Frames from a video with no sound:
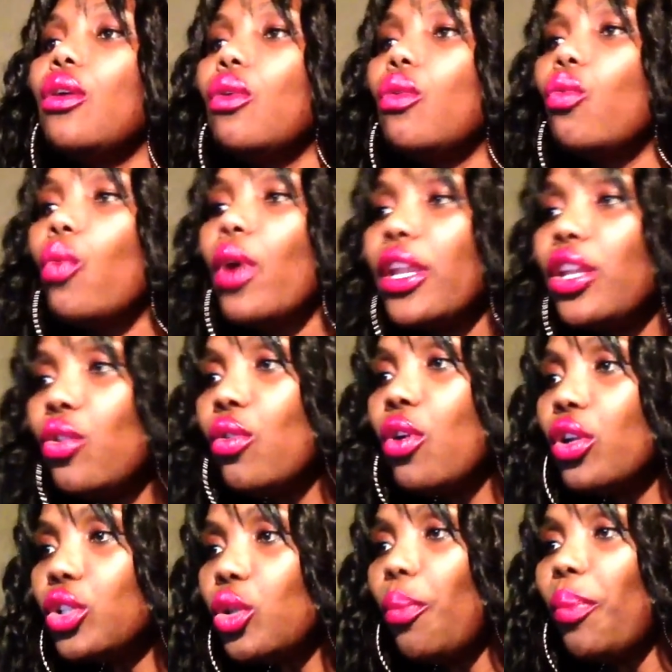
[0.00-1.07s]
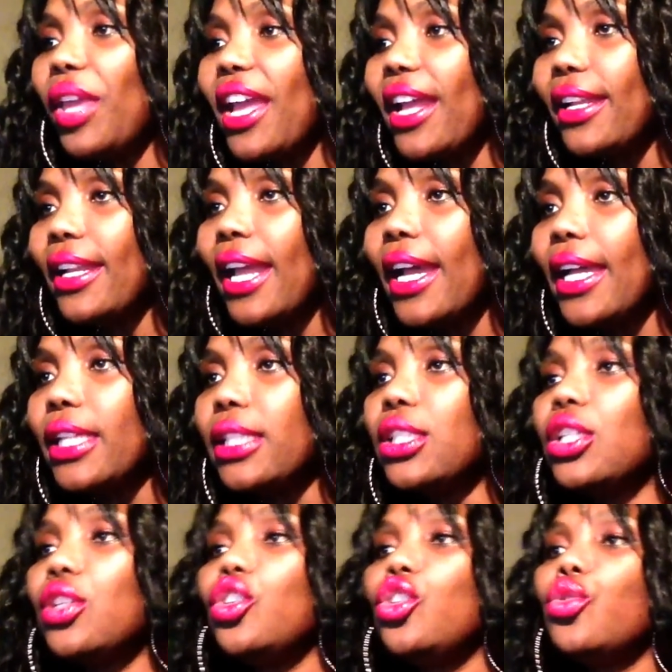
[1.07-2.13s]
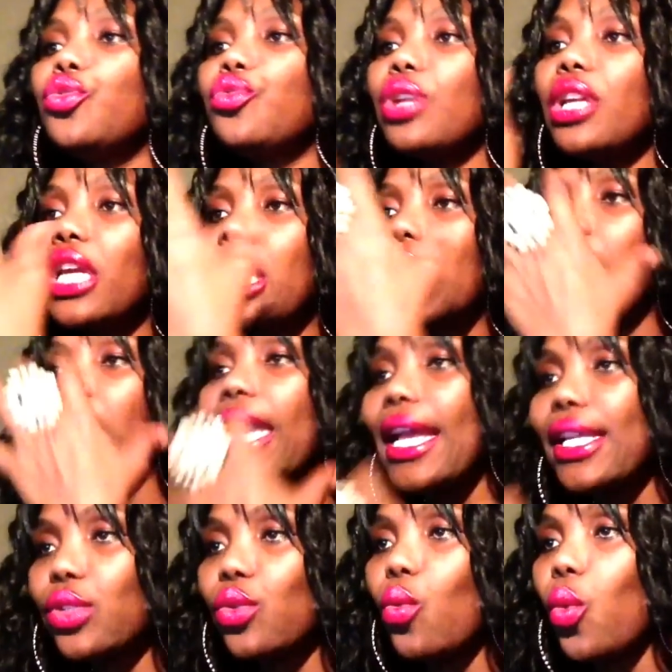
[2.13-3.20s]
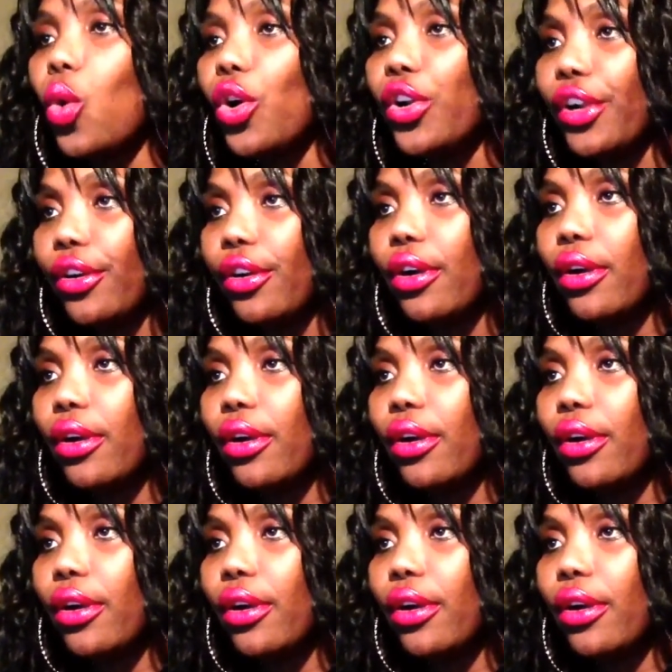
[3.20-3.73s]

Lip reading: you drink a glass of water.